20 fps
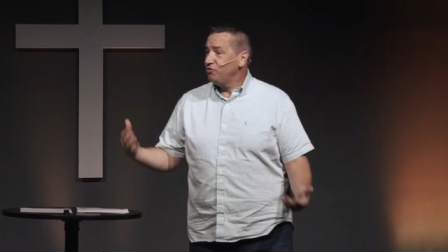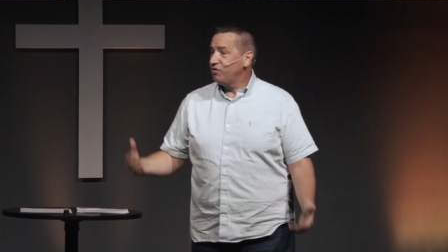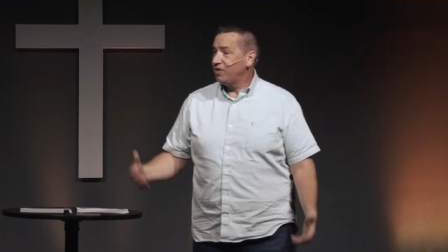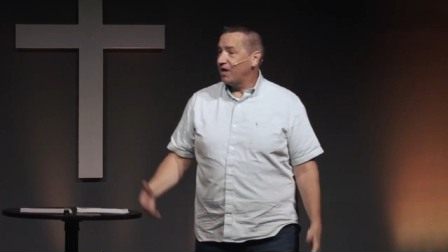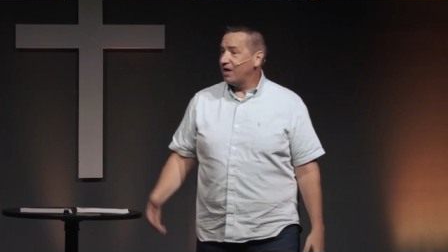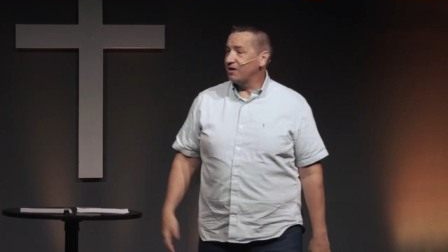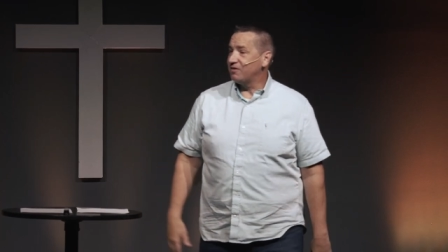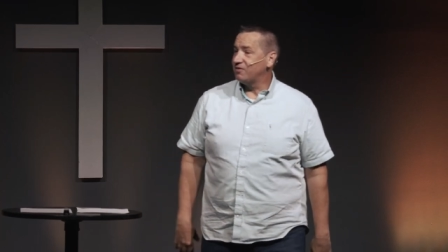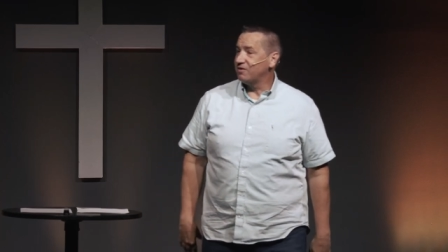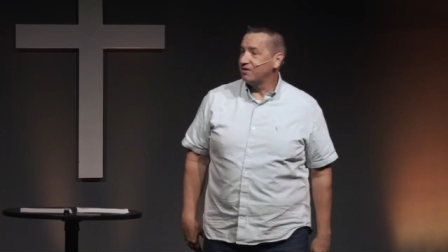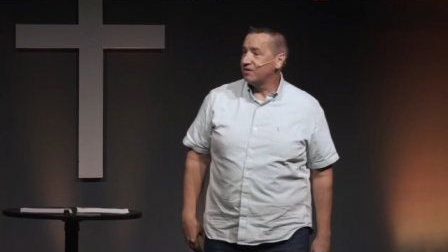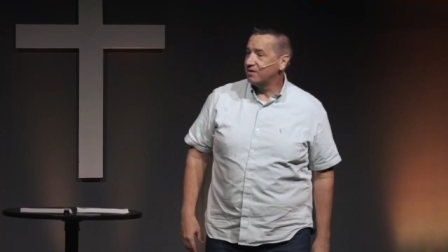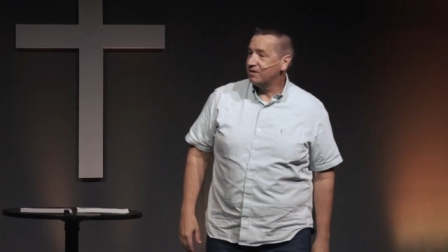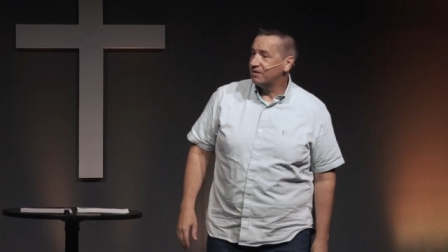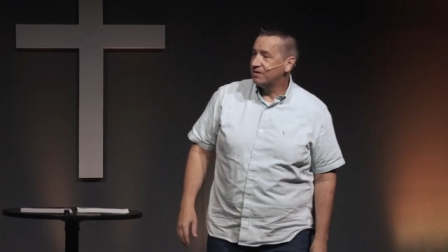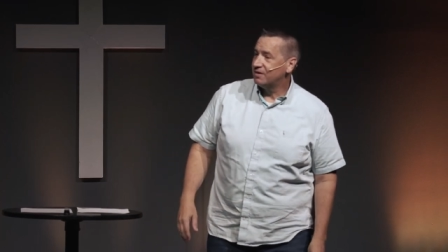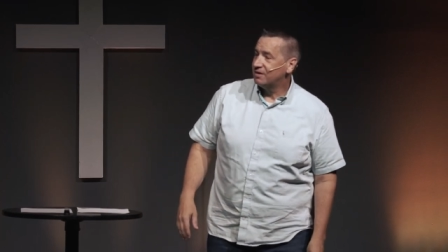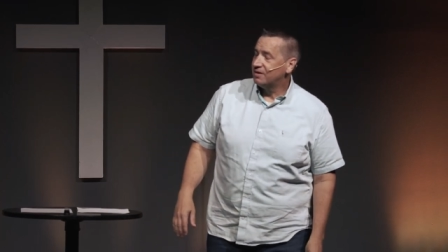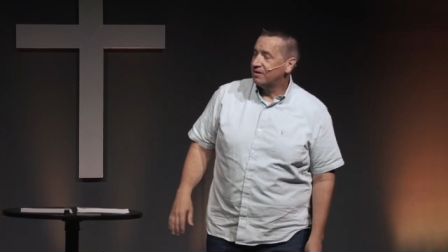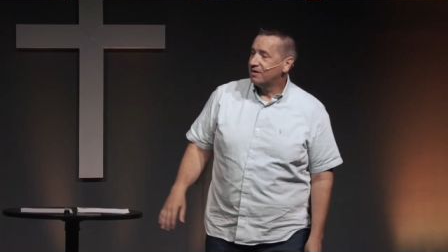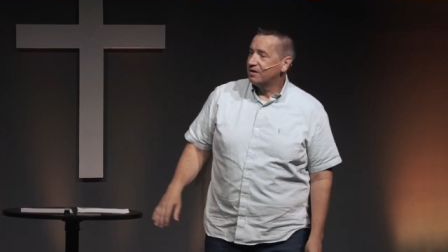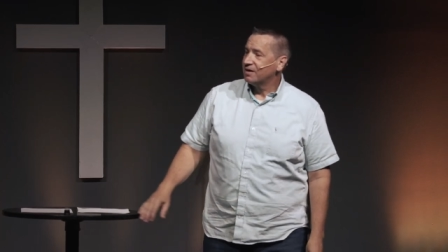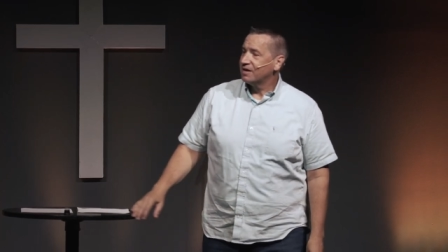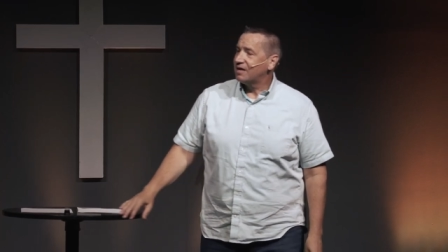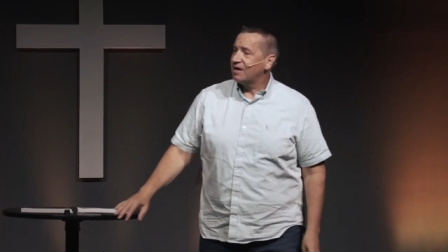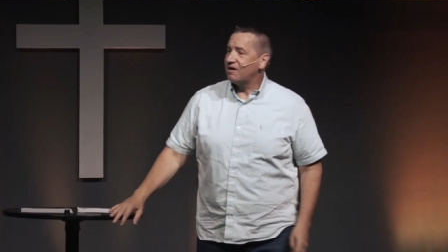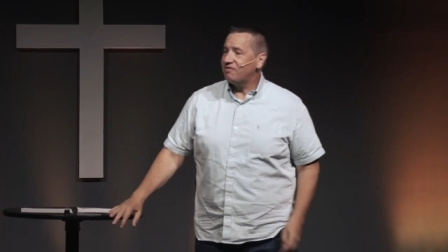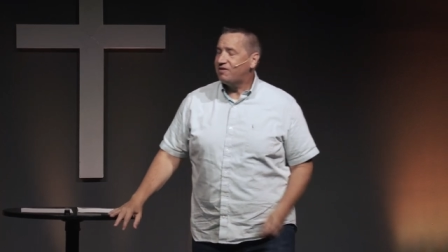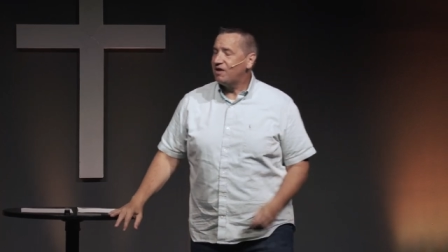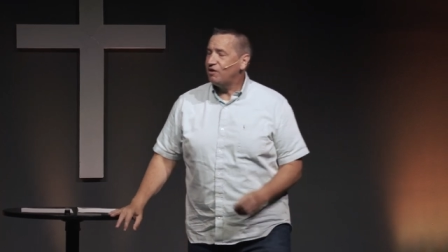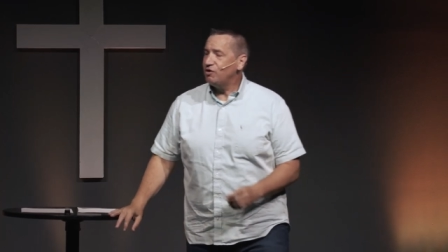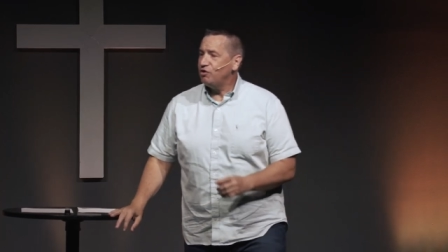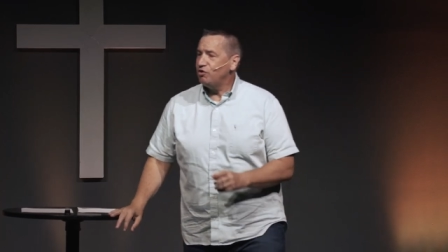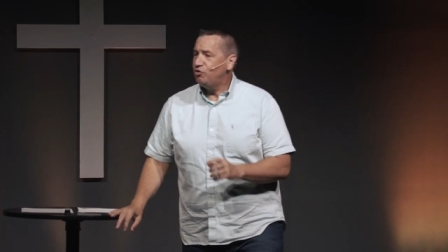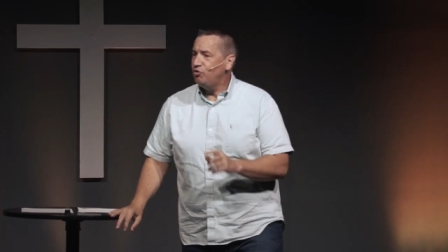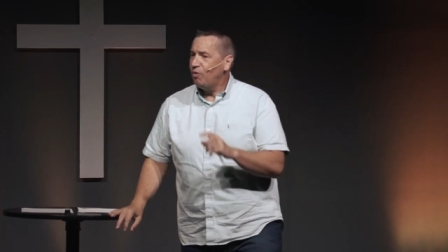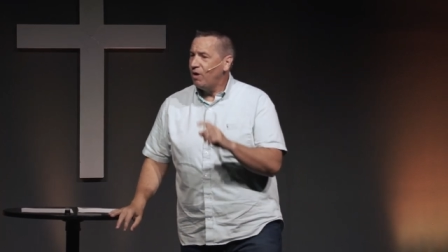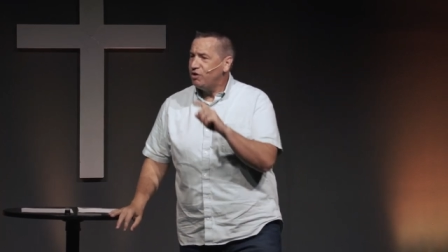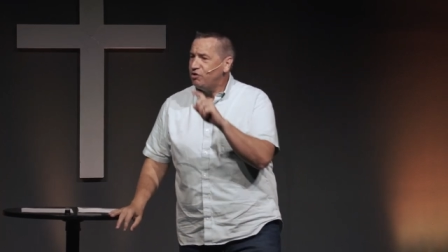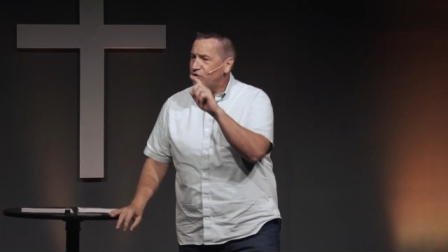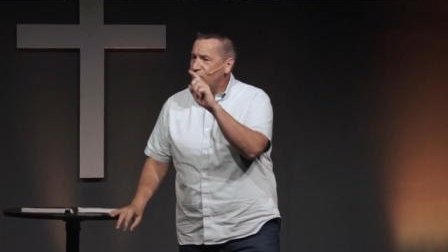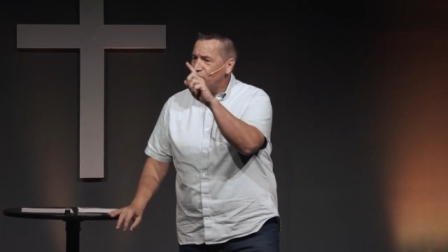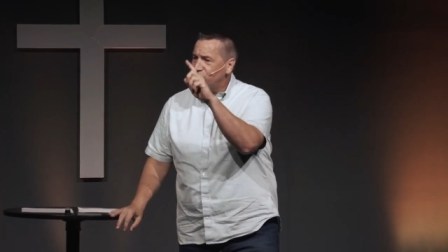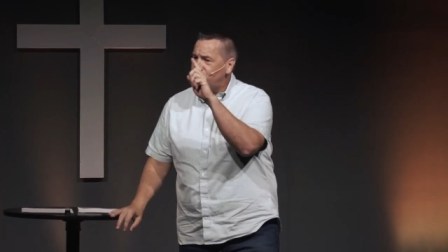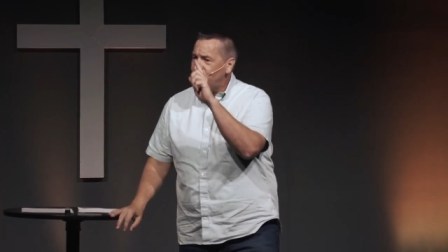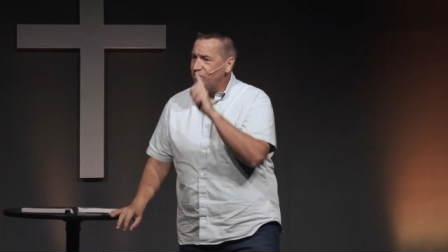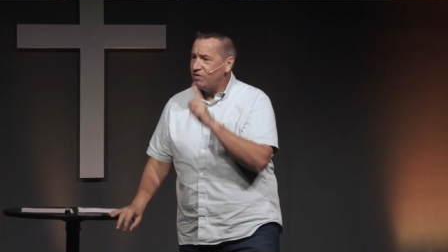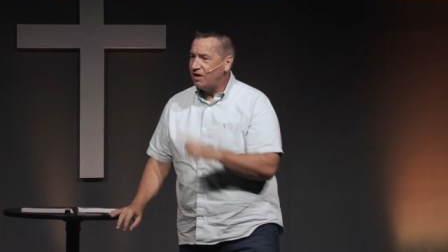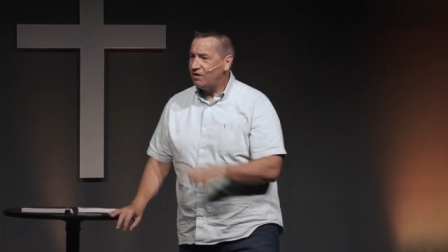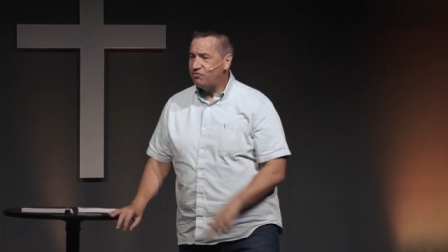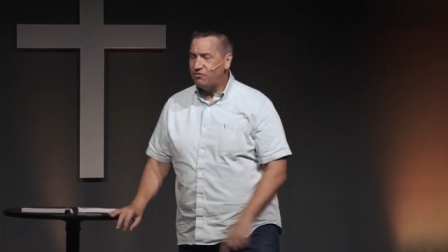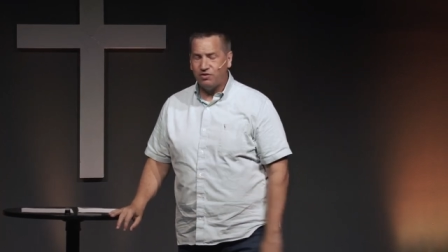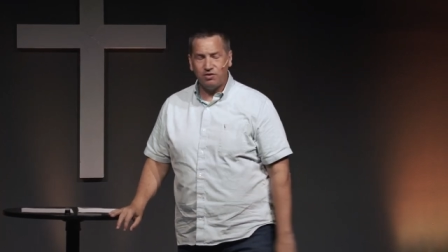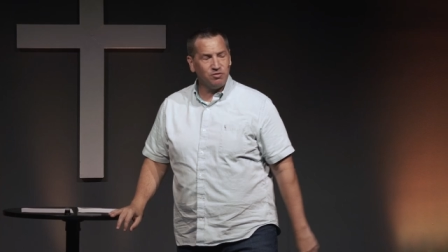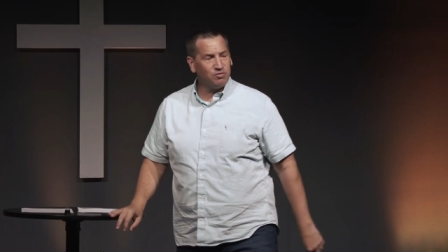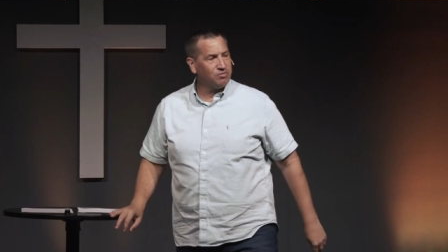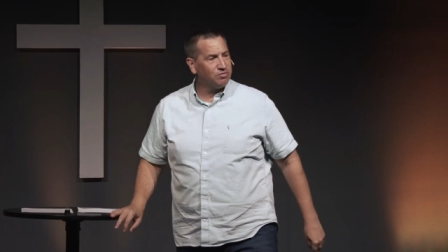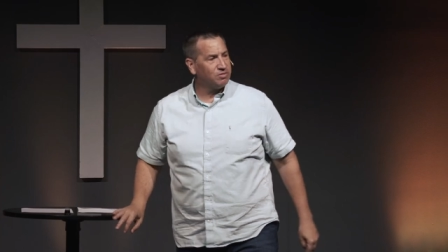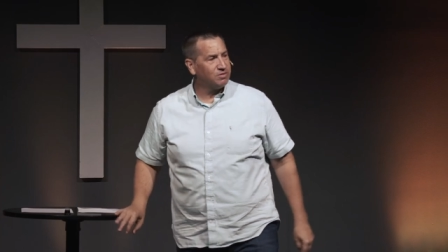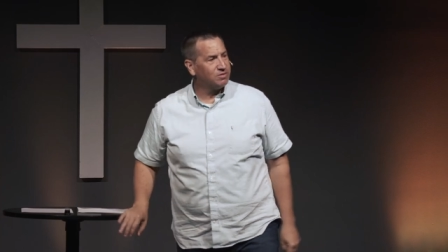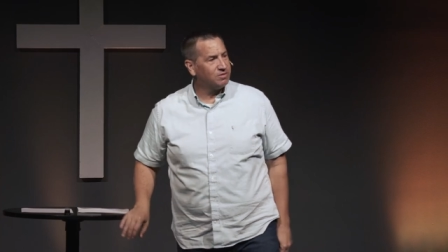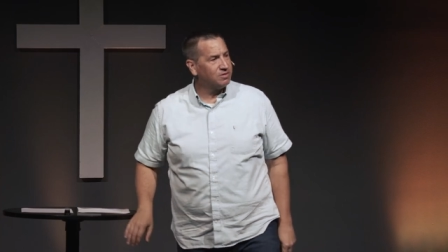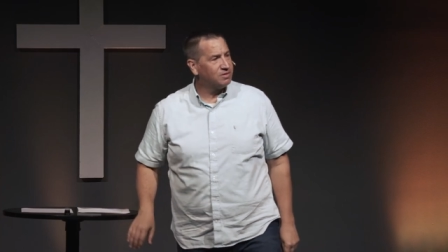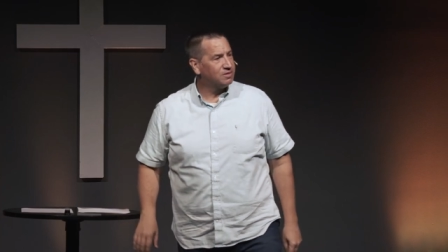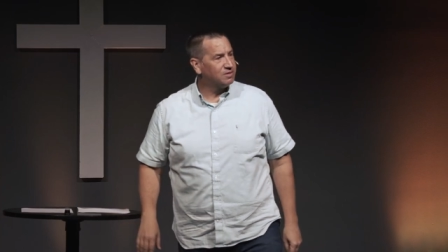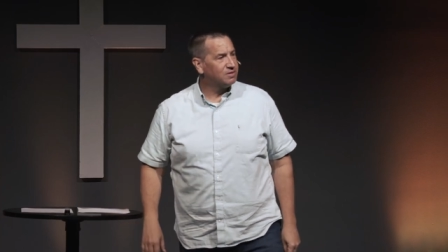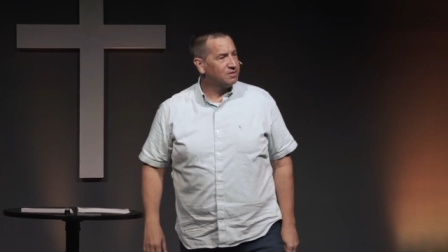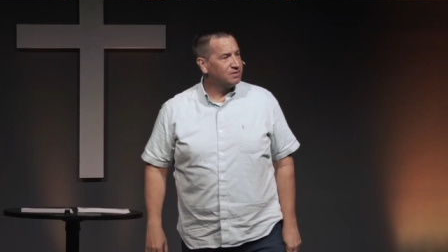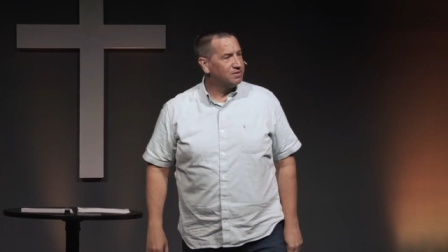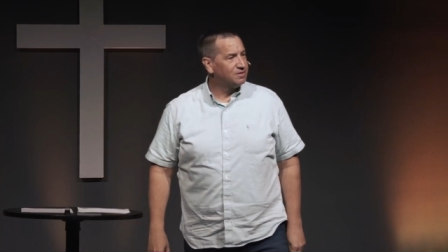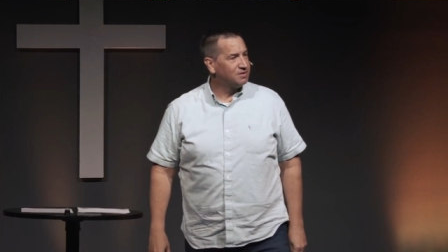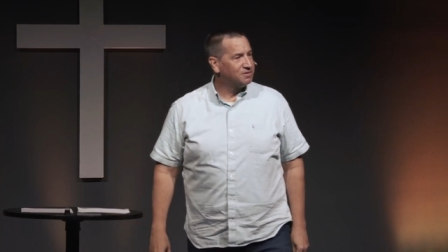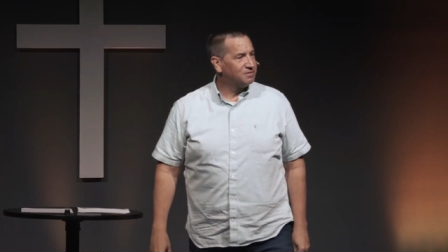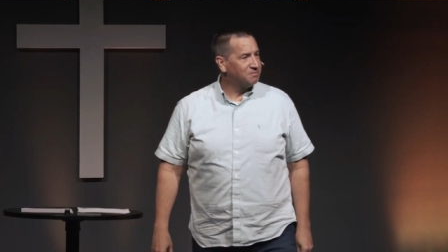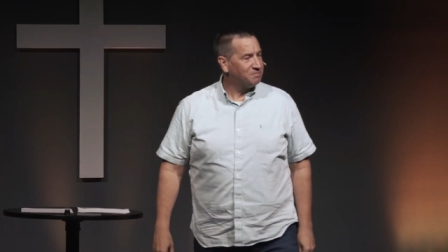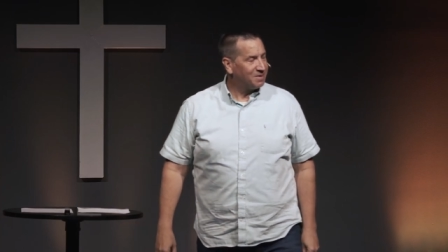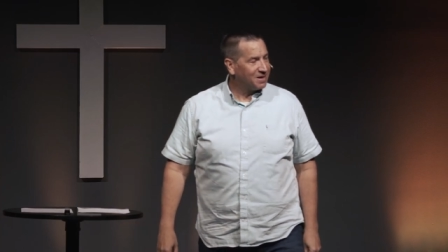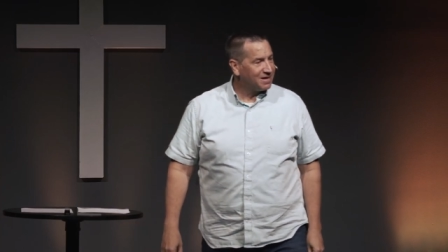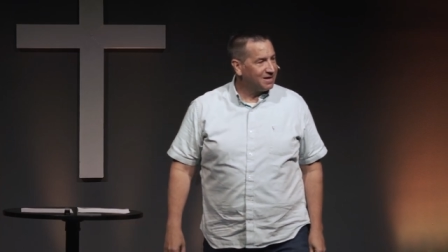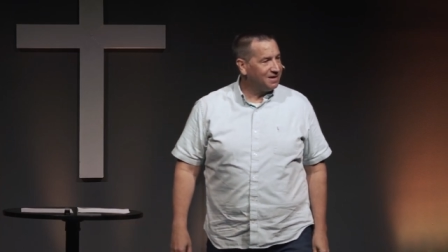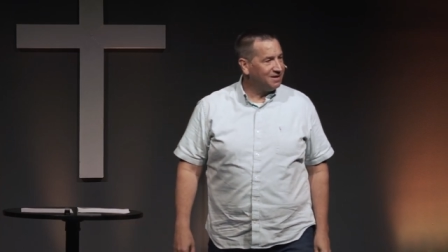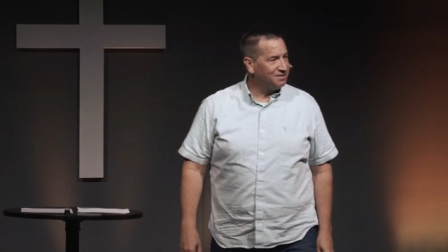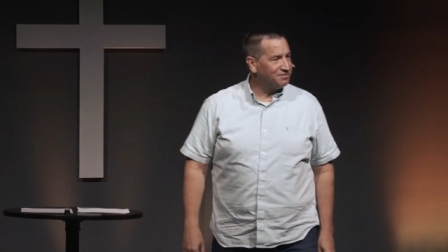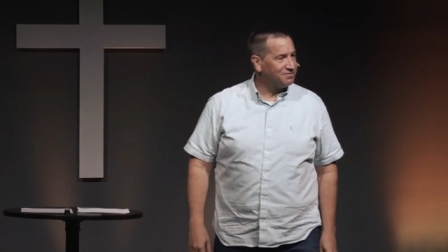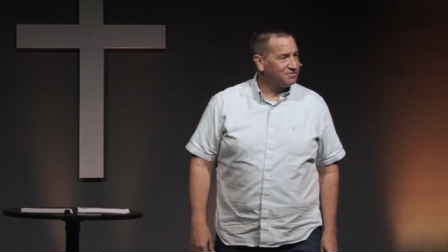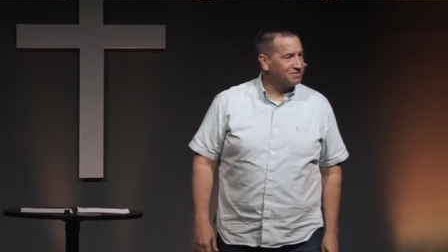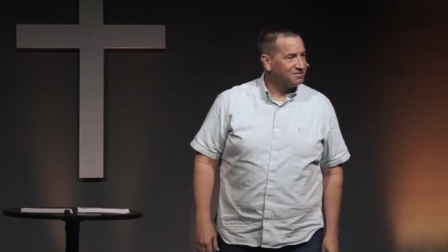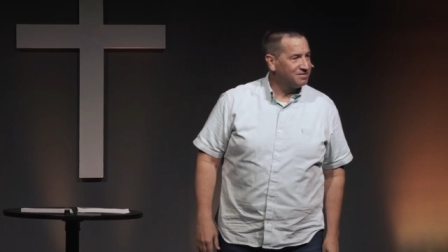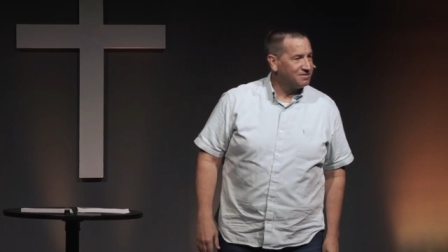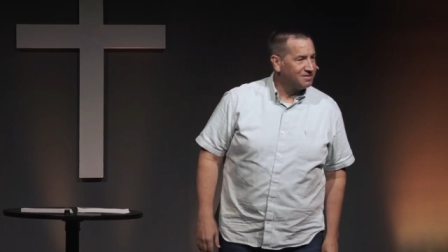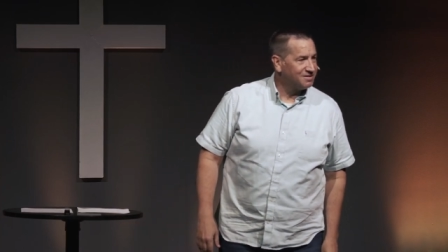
that. Can I tell you who I don't do that to? My kids.